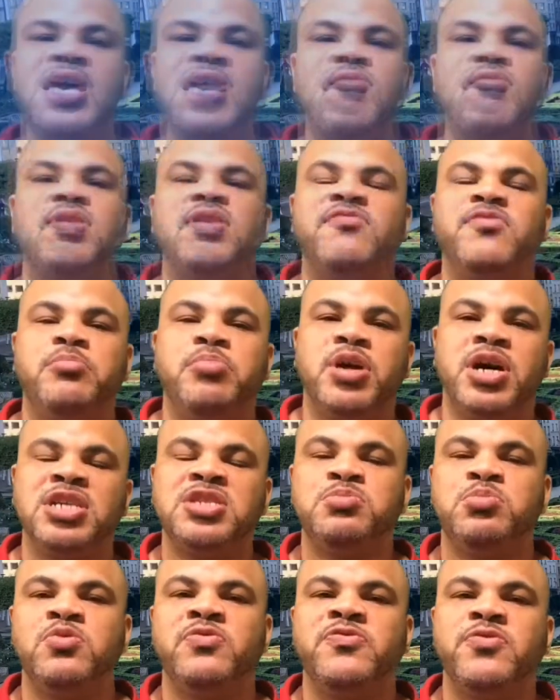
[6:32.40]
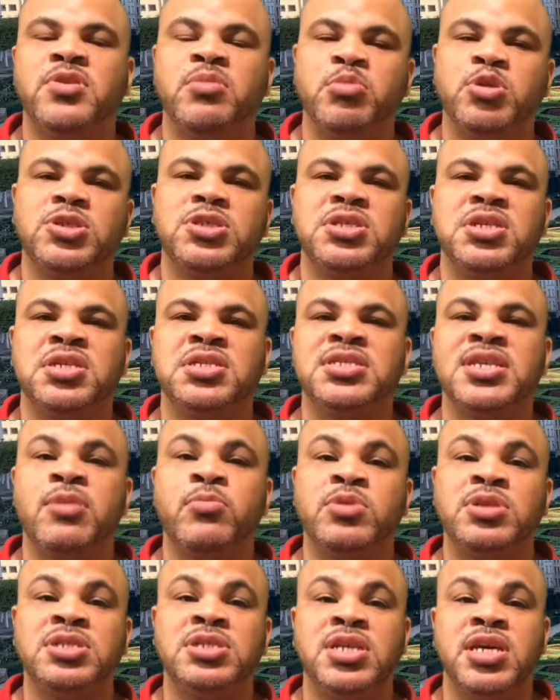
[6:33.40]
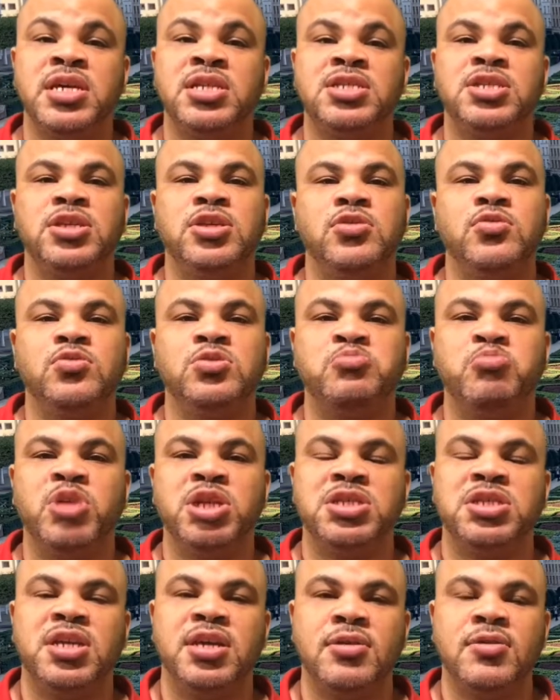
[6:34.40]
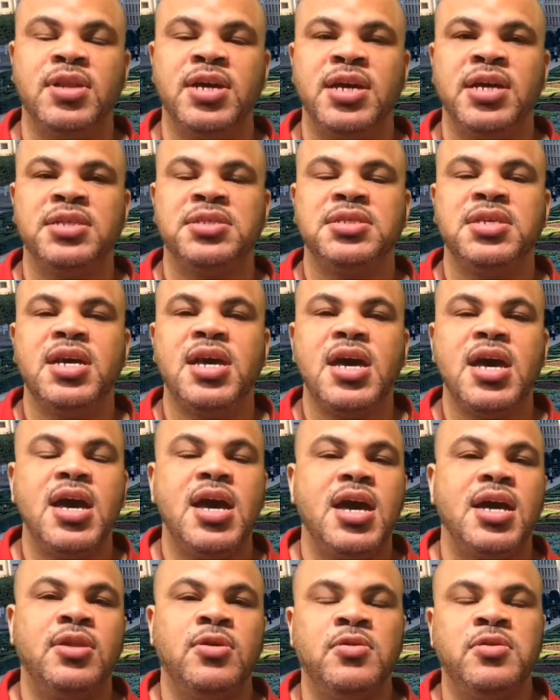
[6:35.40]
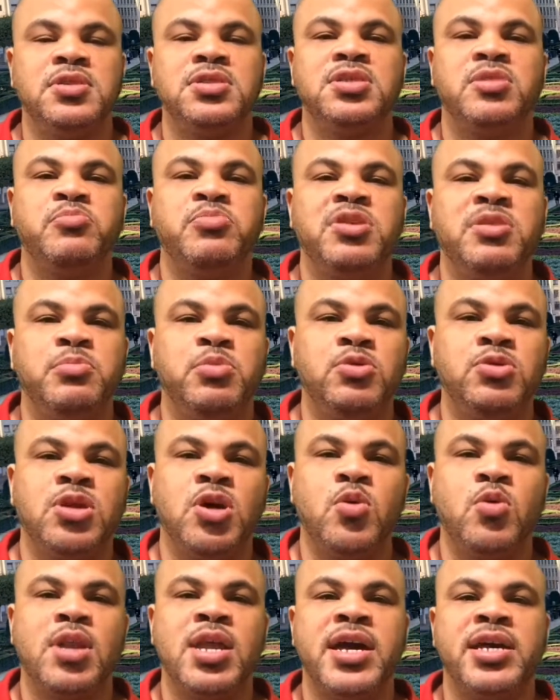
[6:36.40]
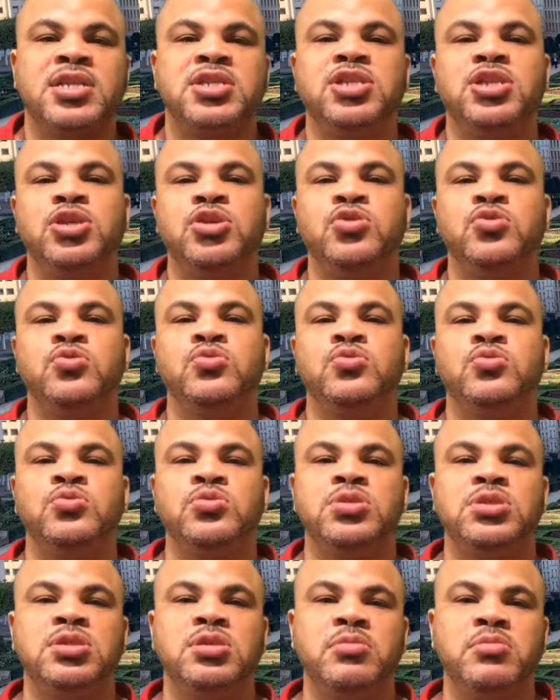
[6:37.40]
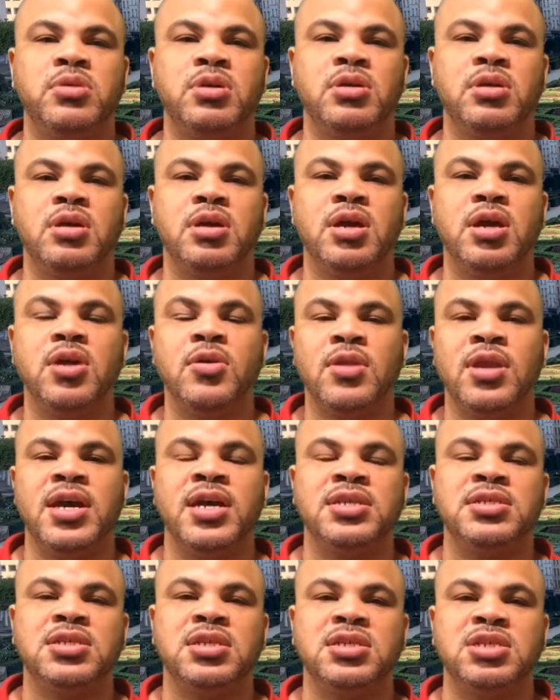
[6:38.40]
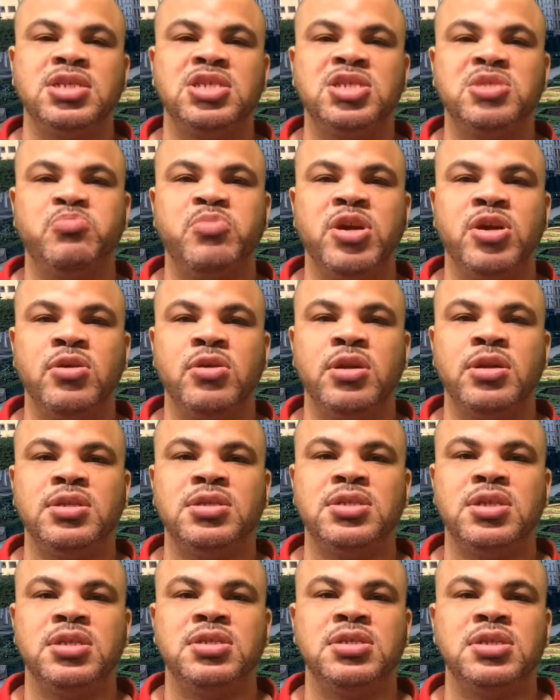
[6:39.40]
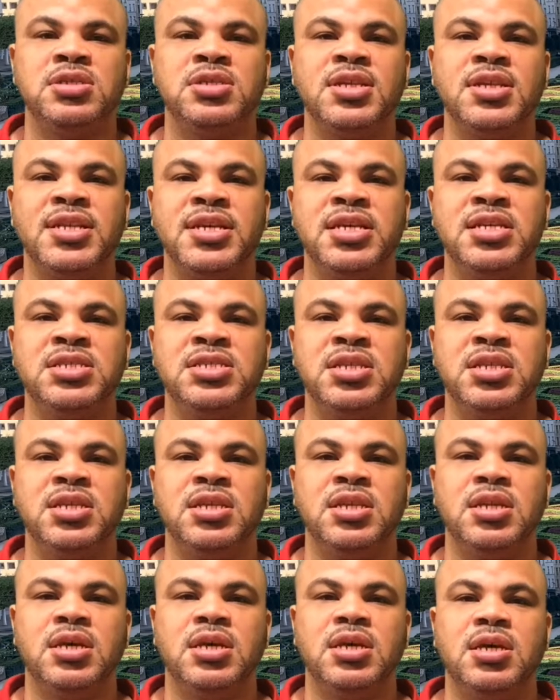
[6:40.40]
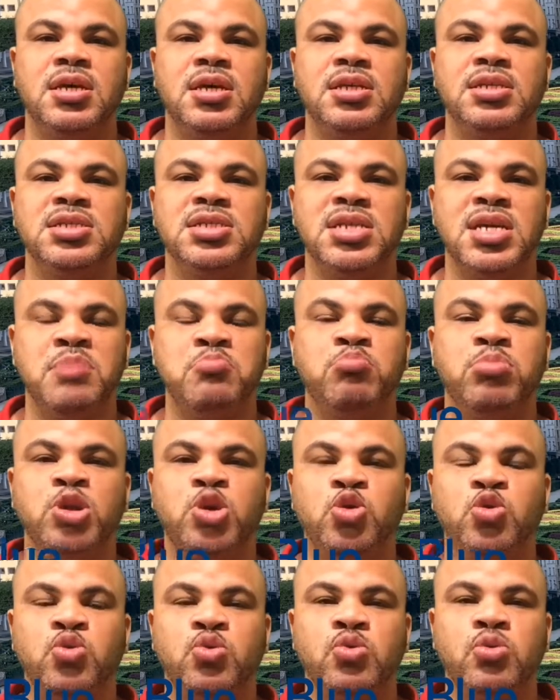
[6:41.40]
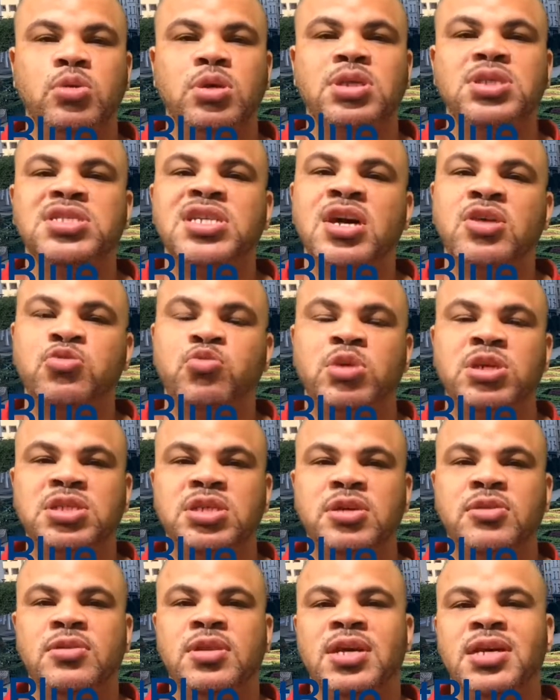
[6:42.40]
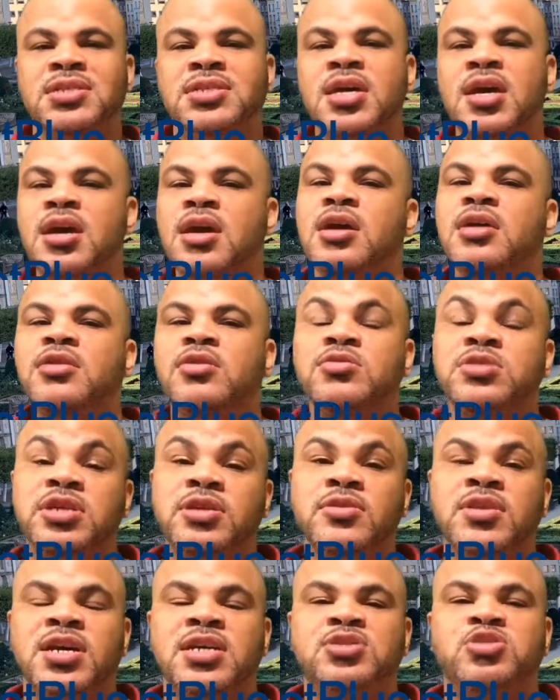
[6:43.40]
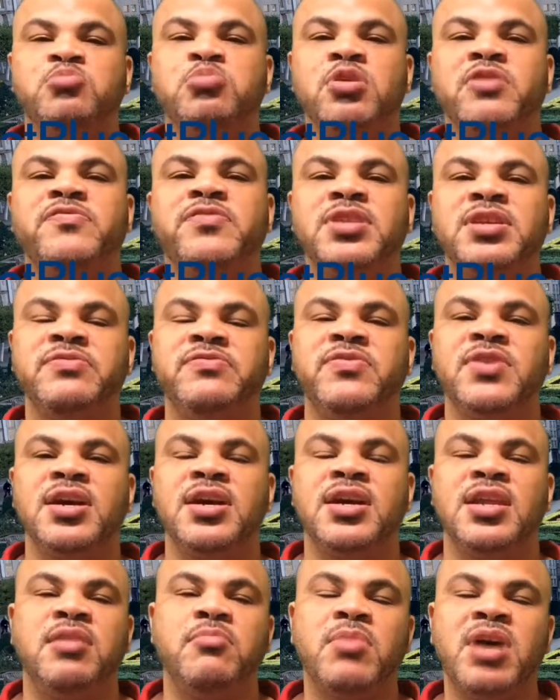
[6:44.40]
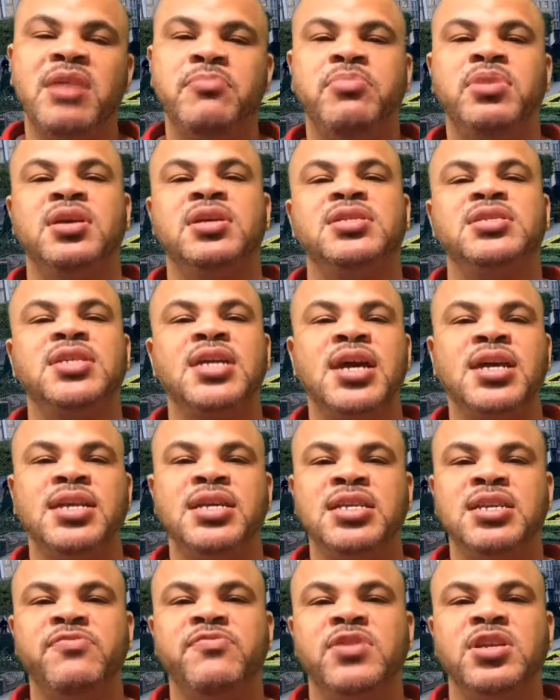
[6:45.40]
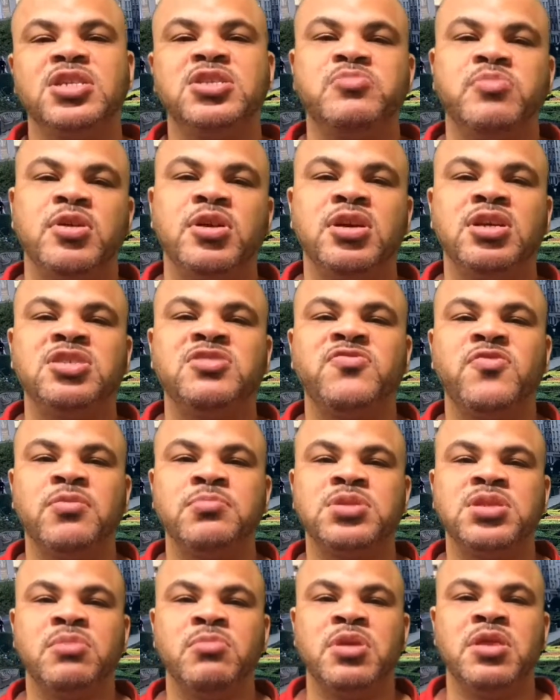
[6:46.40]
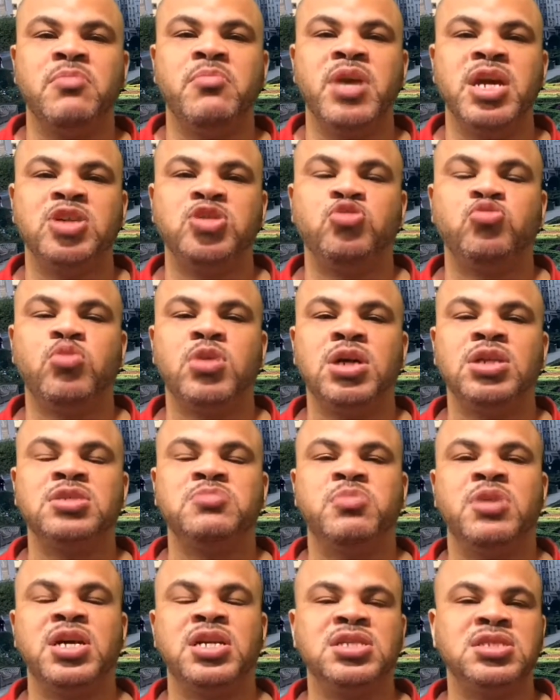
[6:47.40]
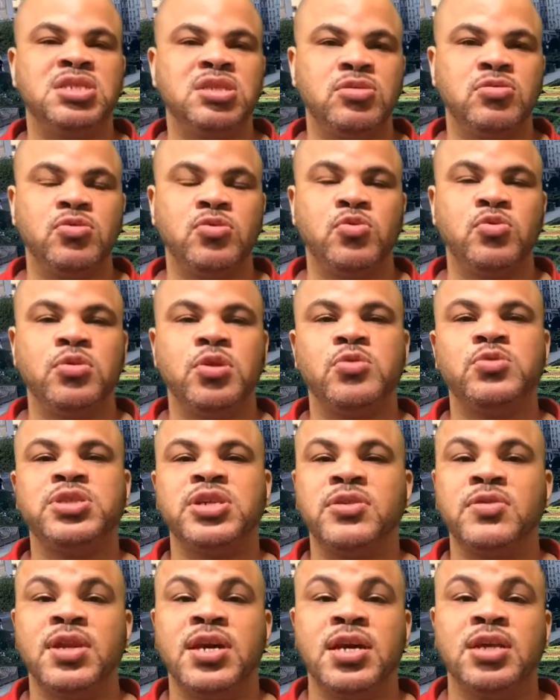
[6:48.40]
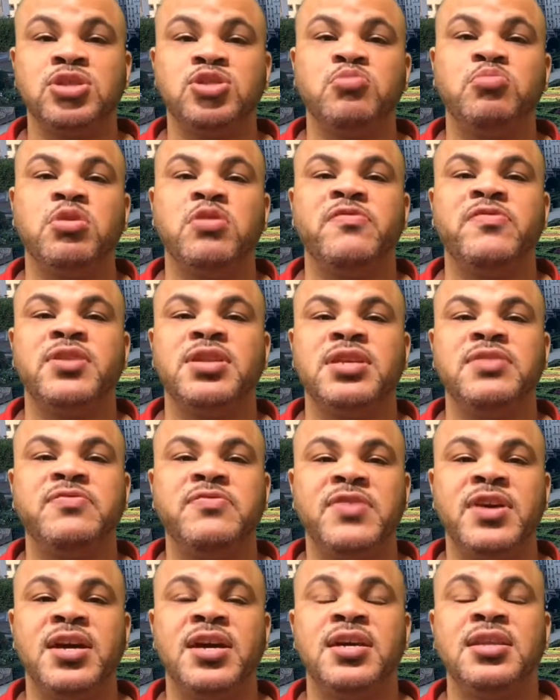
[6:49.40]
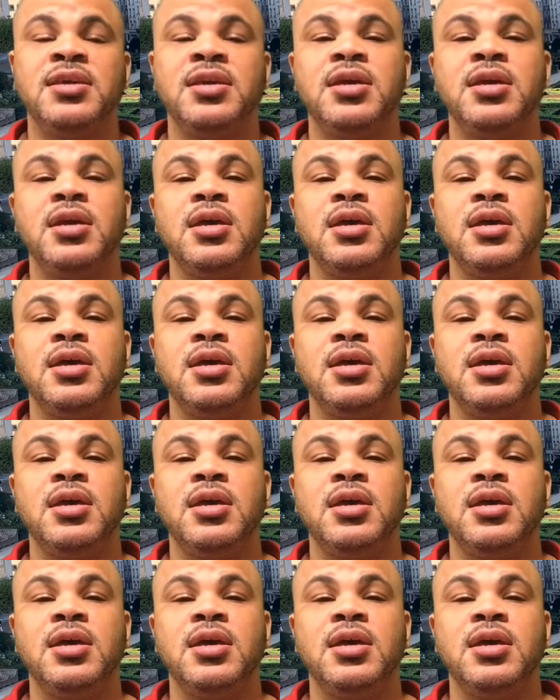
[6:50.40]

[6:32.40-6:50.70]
Whenever possible, for number 6, I would say to use Budget Airlines. I know that some people don't like to use airlines such as Spirit, such as Allegiant, JetBlue, Southwest Airlines. Those airlines are perfectly fine. It might be a slightly different experience from some of the major ones, but in general, those airlines are perfectly fine,